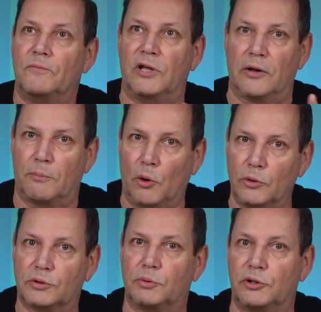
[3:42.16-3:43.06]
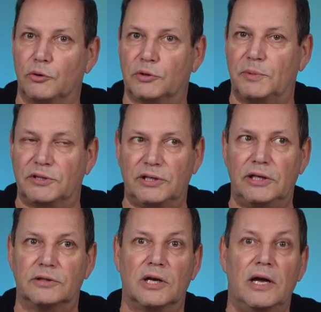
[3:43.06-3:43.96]
The other bonus with the
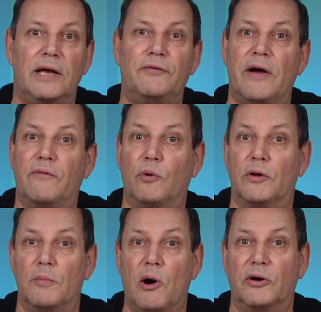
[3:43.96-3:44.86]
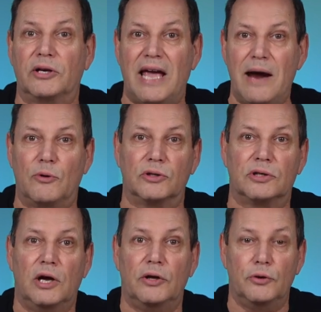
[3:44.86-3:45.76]
USB-C is if you have one of the modern cameras,
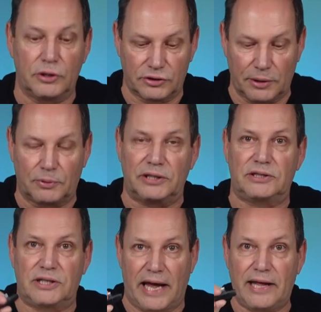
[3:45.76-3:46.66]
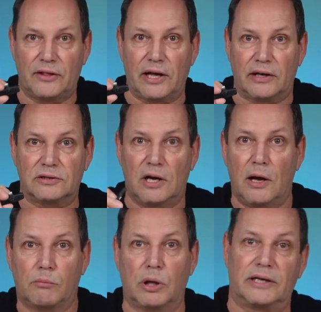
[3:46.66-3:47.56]
you can simply take this,
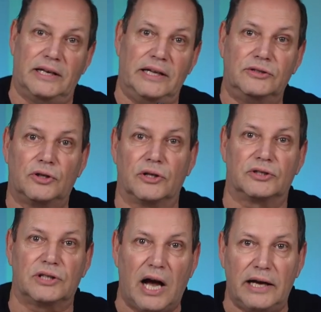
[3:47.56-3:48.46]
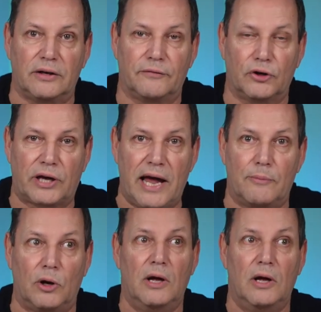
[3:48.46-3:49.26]
plug it into the side of your camera,